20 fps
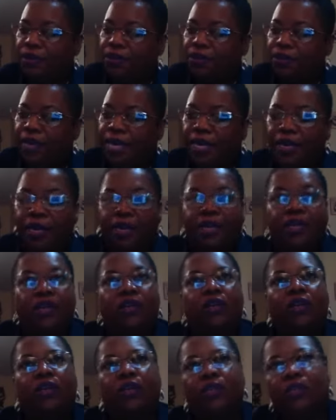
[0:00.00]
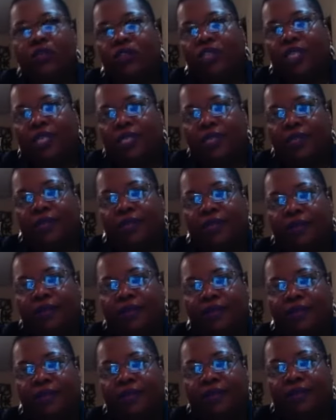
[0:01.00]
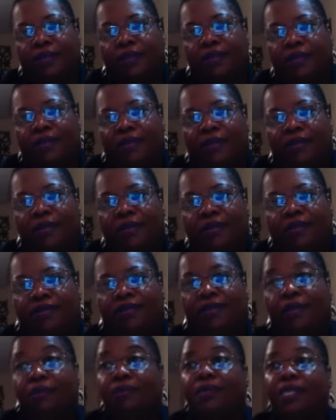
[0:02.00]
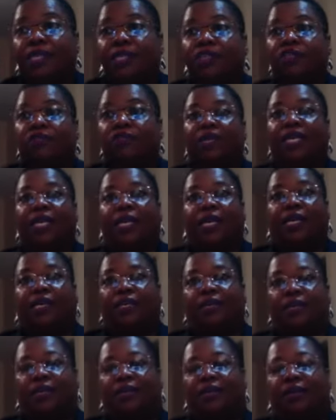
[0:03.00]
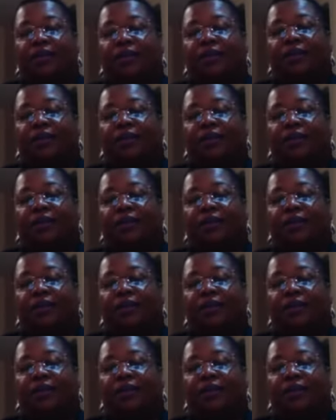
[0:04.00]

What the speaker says: create a conclusion from this reality.